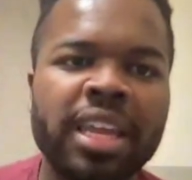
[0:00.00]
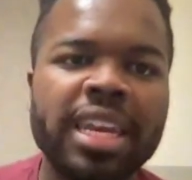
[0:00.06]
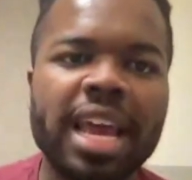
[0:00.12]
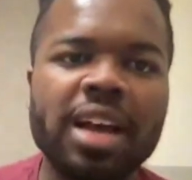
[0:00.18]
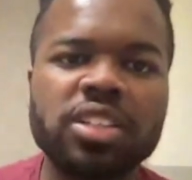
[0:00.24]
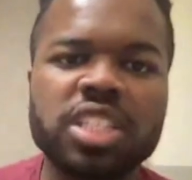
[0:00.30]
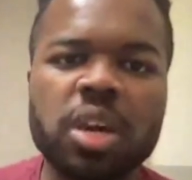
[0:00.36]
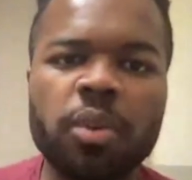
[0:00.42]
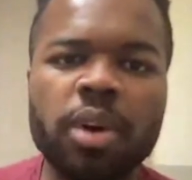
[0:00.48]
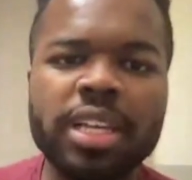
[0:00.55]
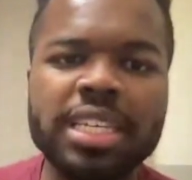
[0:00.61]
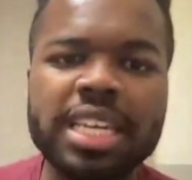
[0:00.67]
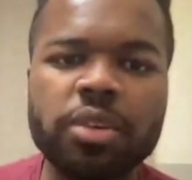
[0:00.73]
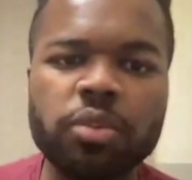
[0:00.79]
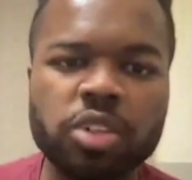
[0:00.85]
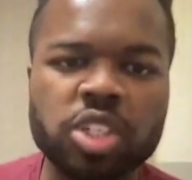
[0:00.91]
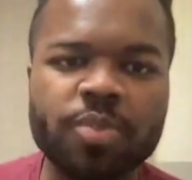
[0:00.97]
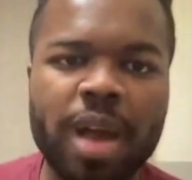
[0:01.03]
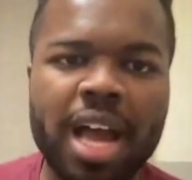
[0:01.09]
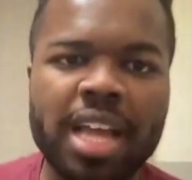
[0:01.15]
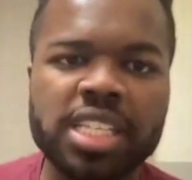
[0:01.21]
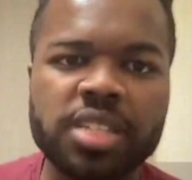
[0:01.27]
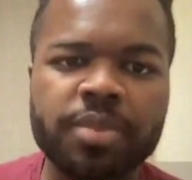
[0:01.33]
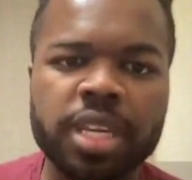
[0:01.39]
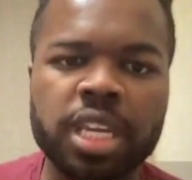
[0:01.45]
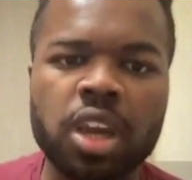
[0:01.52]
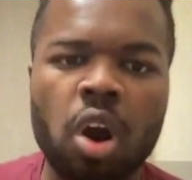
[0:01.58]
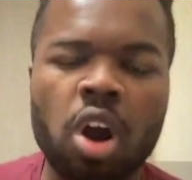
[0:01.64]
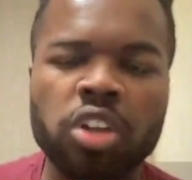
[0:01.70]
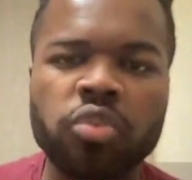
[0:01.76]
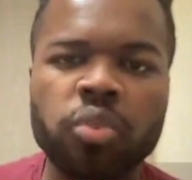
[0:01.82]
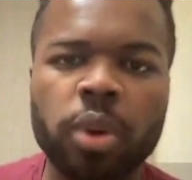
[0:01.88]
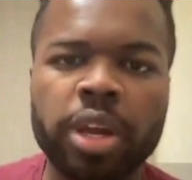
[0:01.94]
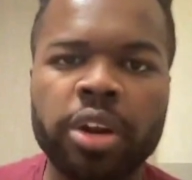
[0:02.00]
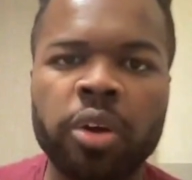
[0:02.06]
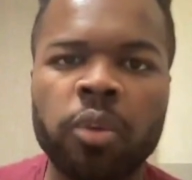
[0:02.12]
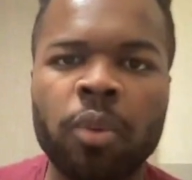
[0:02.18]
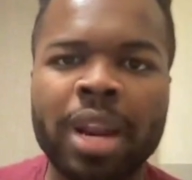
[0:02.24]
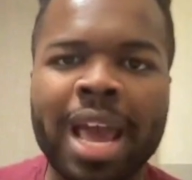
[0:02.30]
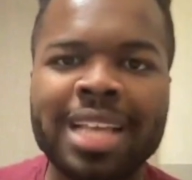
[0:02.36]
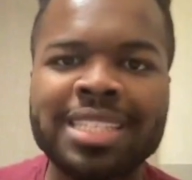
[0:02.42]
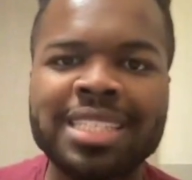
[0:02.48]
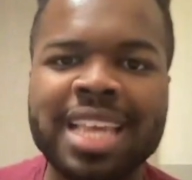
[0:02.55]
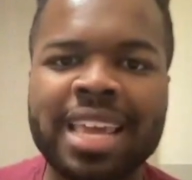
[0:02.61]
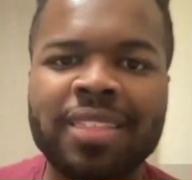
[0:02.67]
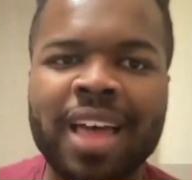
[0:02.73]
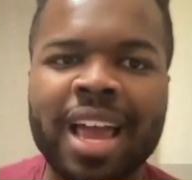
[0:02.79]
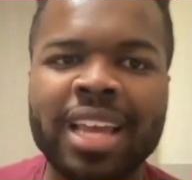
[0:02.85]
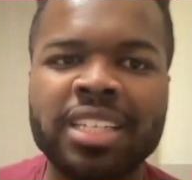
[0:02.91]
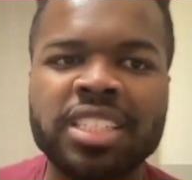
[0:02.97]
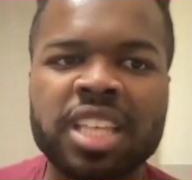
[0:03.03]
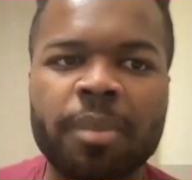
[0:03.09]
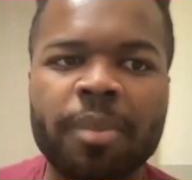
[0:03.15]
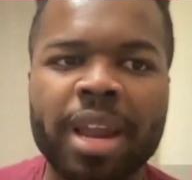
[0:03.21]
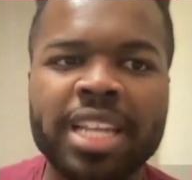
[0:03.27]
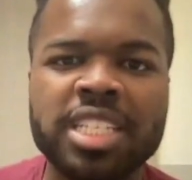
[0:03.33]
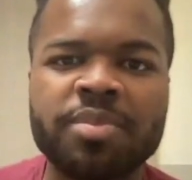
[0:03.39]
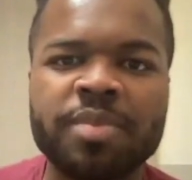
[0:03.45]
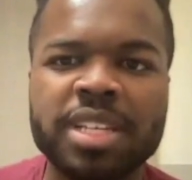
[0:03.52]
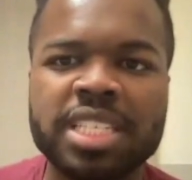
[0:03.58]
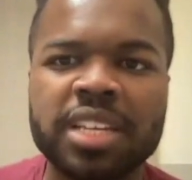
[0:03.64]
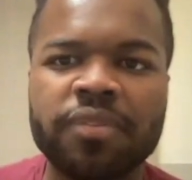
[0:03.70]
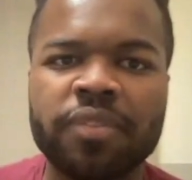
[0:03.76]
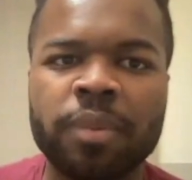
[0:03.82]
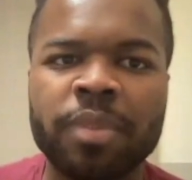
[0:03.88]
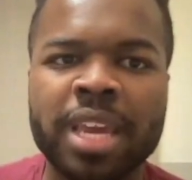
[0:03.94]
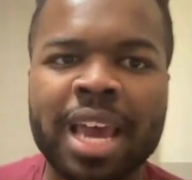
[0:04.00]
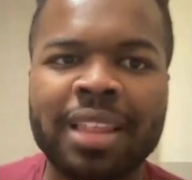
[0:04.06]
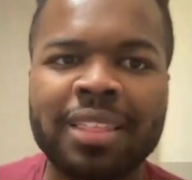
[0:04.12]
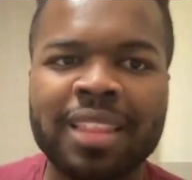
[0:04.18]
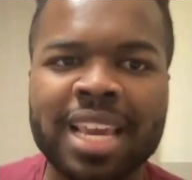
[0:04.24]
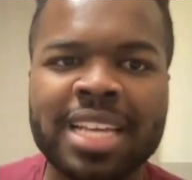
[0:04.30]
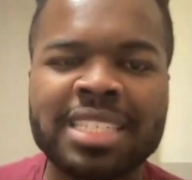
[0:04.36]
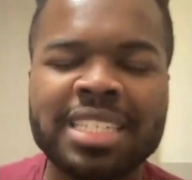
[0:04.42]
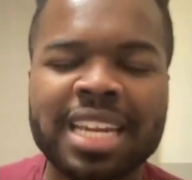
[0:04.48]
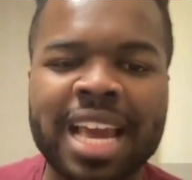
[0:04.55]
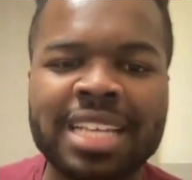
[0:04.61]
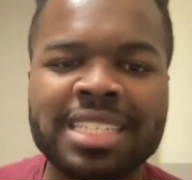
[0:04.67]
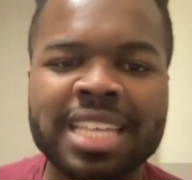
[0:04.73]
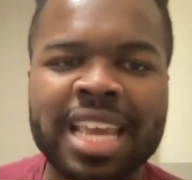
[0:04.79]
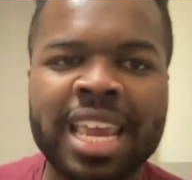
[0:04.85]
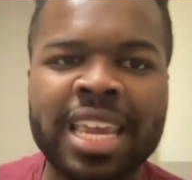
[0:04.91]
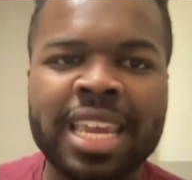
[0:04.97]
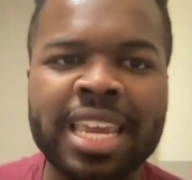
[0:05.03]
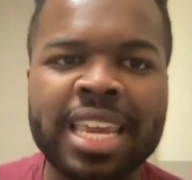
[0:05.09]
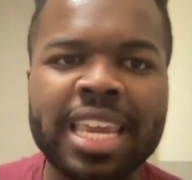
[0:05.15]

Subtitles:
Now, someone did respond to me on Twitter when I said, like, somebody's missing from that list, and I say